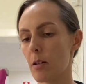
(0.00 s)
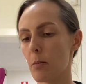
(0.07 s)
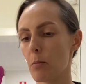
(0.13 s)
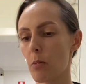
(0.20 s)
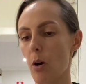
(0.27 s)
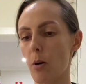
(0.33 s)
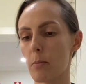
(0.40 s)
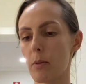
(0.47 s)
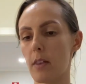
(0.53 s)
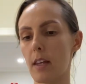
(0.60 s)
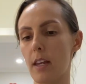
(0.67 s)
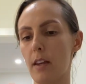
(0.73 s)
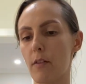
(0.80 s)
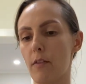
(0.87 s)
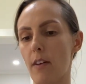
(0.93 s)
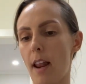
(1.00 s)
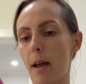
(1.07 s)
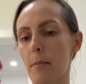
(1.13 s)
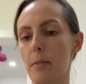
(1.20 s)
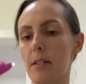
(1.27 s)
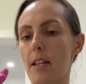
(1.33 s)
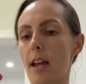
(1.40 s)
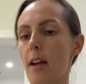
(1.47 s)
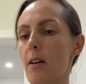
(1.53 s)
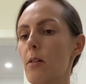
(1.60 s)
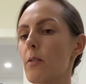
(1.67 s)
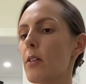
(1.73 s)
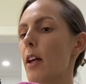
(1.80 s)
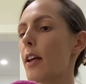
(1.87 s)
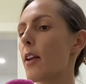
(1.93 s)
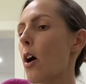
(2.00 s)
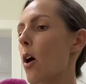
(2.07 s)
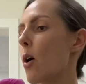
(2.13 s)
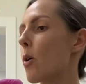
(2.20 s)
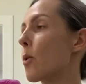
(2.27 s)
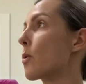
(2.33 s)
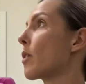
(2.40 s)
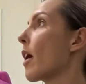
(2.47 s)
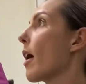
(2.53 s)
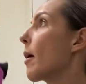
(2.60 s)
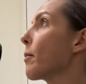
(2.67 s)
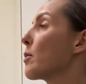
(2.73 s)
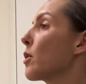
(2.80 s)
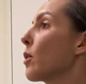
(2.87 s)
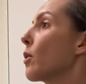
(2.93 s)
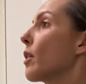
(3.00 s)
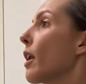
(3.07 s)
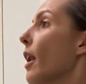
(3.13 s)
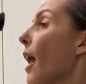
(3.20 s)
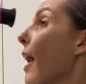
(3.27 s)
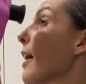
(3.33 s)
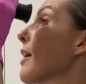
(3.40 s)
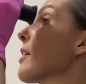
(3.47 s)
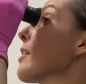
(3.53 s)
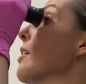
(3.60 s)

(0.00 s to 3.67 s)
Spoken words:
Pop the flap down and hold up to the light.